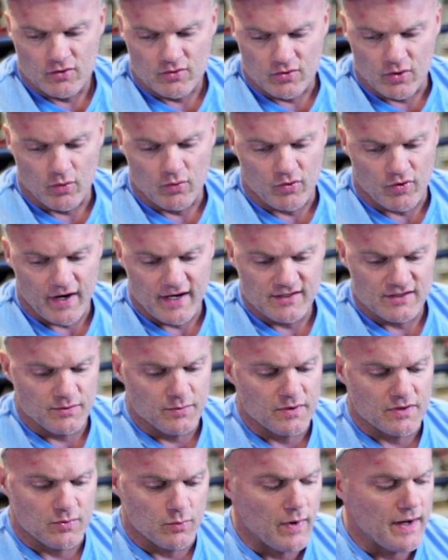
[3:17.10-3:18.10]
go crazy
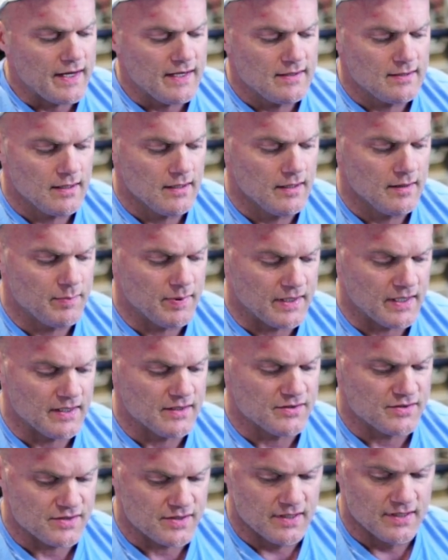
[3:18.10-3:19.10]
with the weight
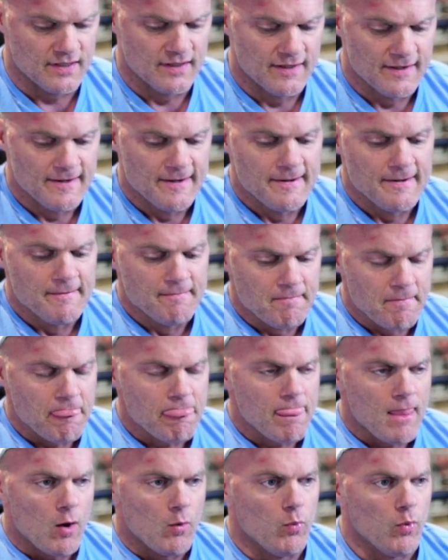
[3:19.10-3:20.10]
because
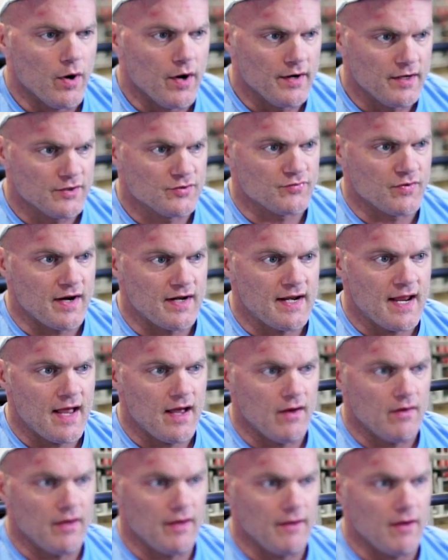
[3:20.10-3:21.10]
where it is right
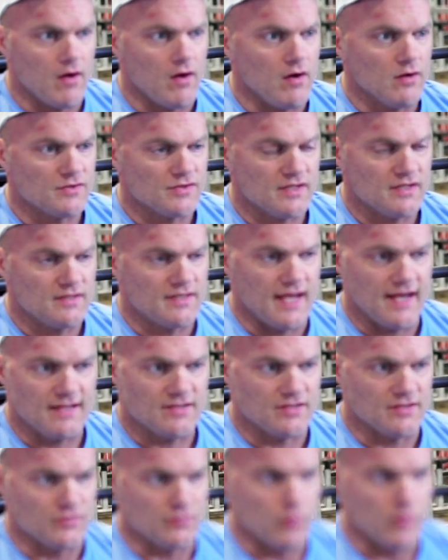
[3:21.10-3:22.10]
now, it, all it
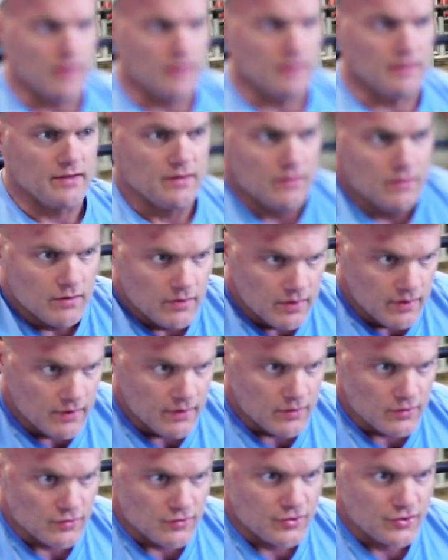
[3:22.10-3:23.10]
takes is one little
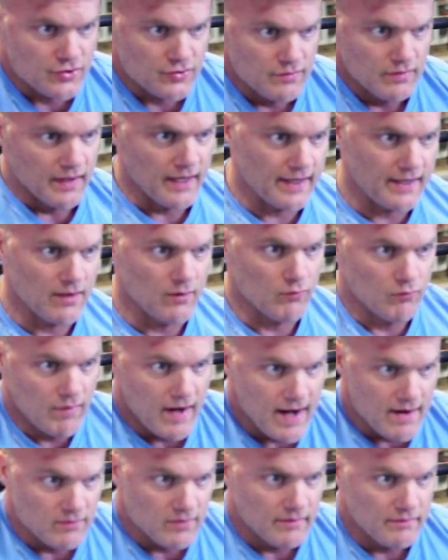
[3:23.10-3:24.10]
like
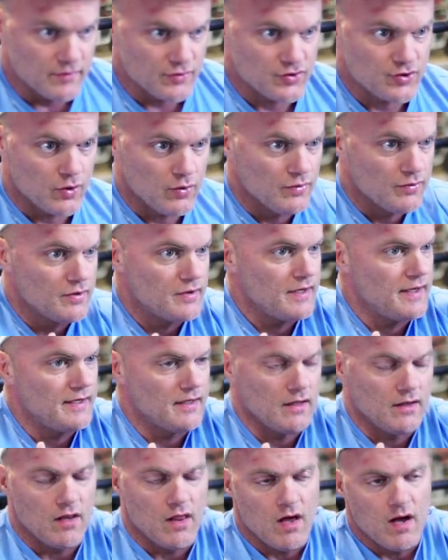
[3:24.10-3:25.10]
round of the shoulder
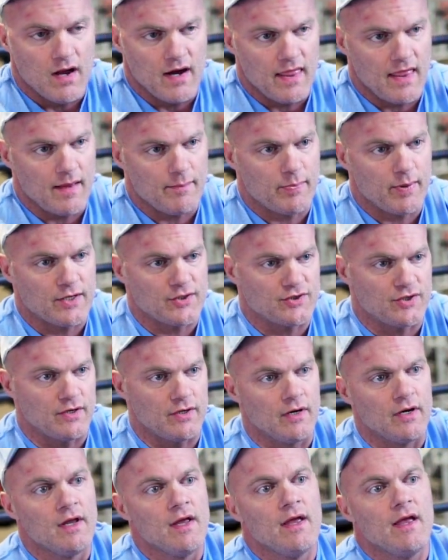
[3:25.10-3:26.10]
and a lot of that
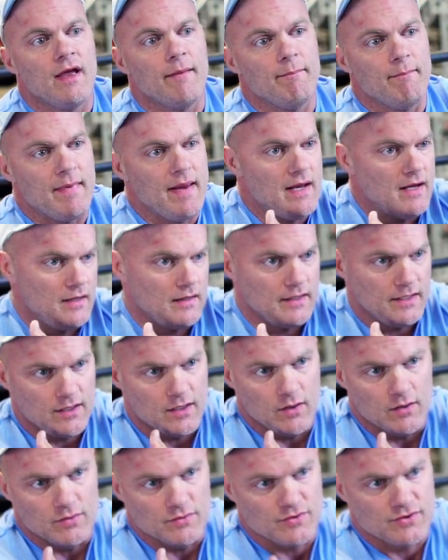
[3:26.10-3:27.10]
pressure immediately
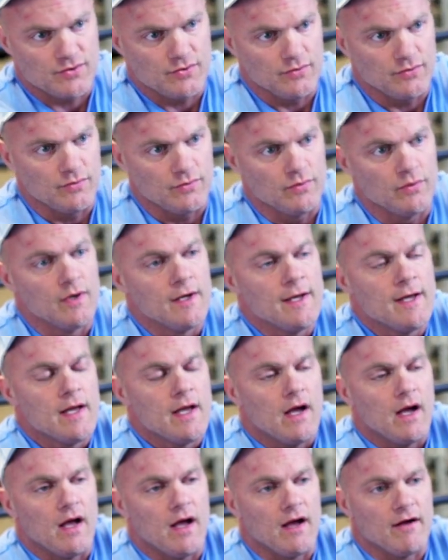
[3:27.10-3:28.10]
goes to
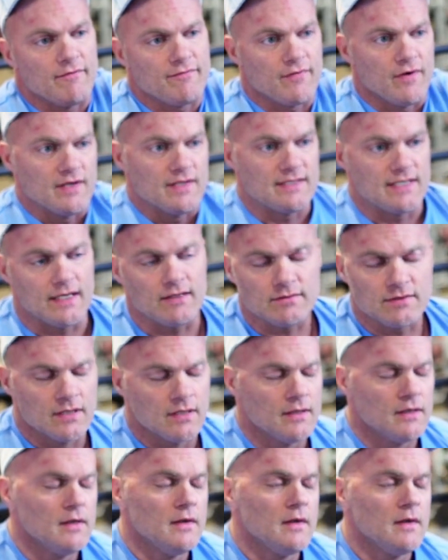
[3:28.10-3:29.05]
uh, front delt